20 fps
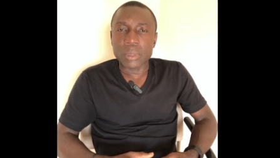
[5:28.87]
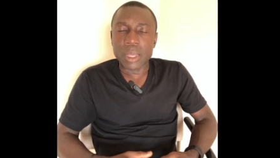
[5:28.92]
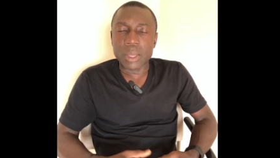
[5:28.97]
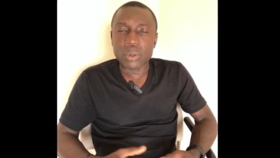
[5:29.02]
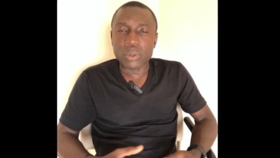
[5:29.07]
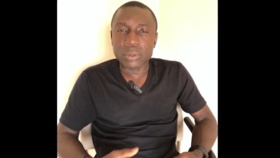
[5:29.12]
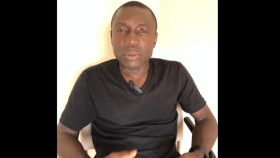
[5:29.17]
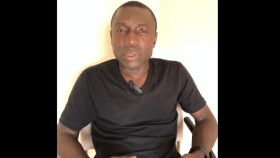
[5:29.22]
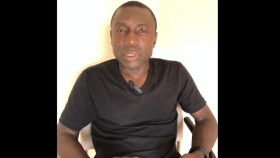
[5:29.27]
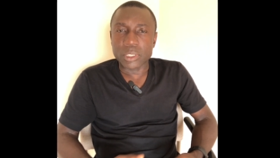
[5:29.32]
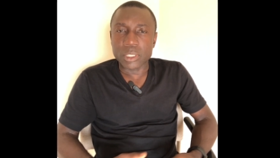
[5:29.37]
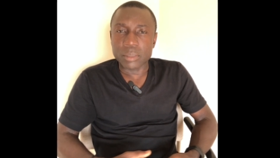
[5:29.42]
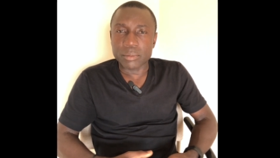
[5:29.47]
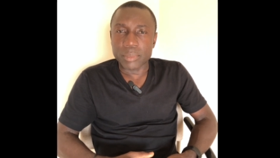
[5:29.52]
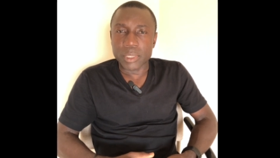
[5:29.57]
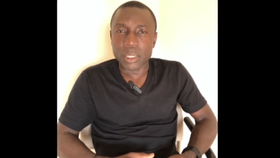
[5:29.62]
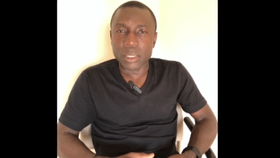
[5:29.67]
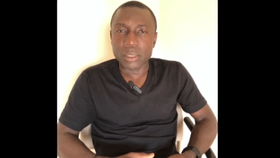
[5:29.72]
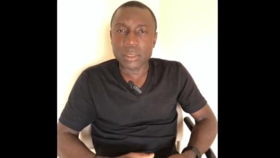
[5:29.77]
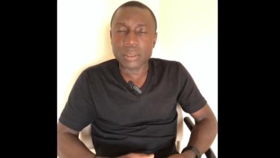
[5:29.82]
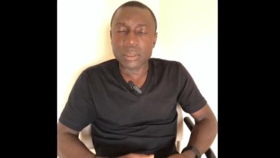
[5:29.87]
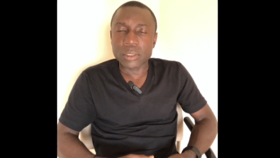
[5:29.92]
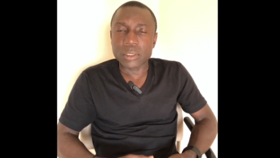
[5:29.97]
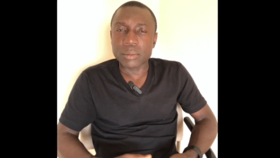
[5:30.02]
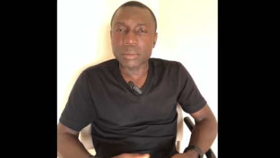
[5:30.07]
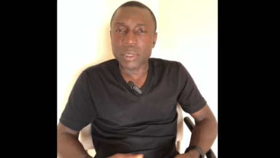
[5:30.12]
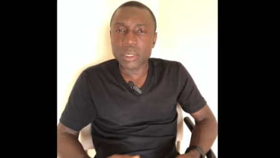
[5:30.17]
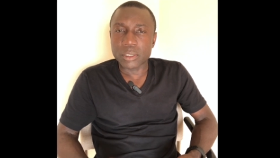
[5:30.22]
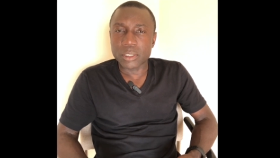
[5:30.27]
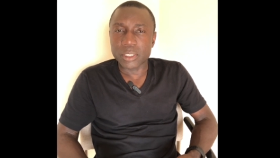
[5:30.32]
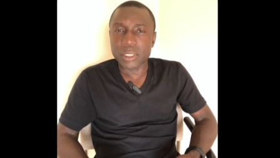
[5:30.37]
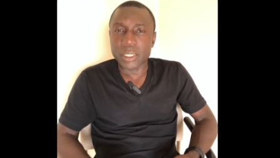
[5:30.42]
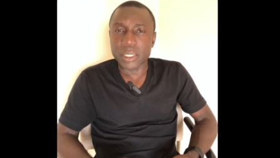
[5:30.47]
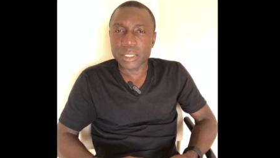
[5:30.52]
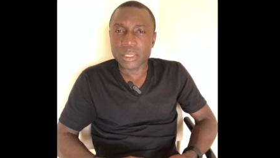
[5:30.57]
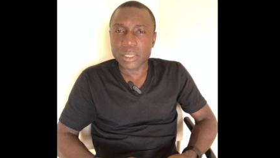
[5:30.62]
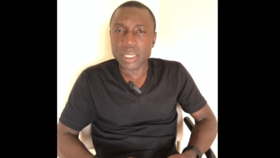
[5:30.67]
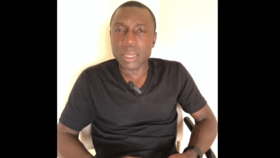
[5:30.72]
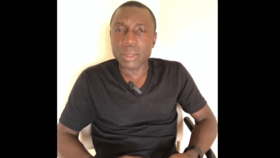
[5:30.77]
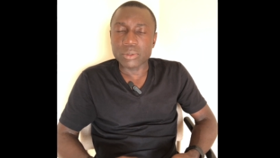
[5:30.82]
I wouldn't see blood. Some other
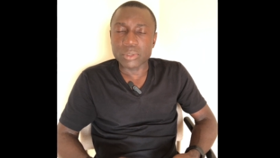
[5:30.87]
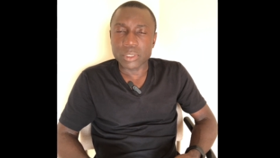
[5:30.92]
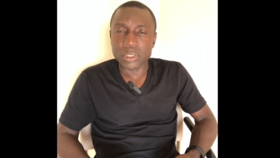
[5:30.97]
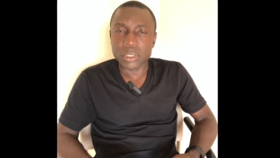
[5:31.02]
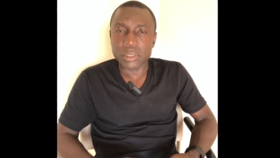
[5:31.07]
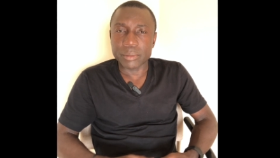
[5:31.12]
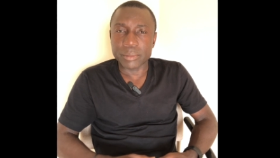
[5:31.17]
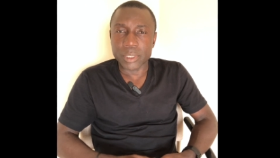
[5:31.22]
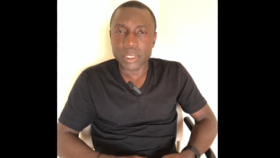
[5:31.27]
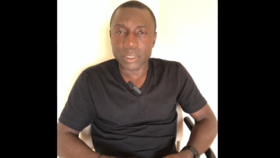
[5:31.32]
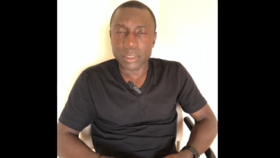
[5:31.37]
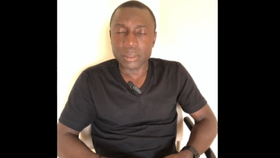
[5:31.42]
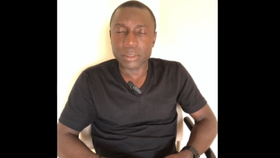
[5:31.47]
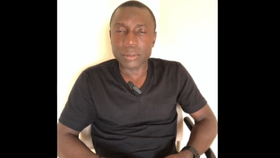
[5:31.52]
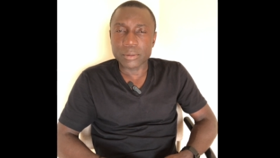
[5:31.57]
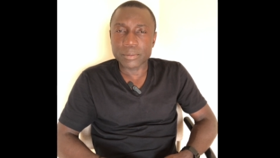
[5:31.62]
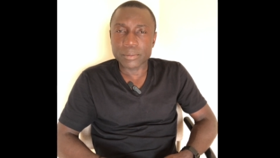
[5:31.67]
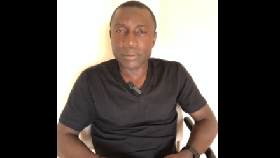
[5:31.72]
days, I would see blood.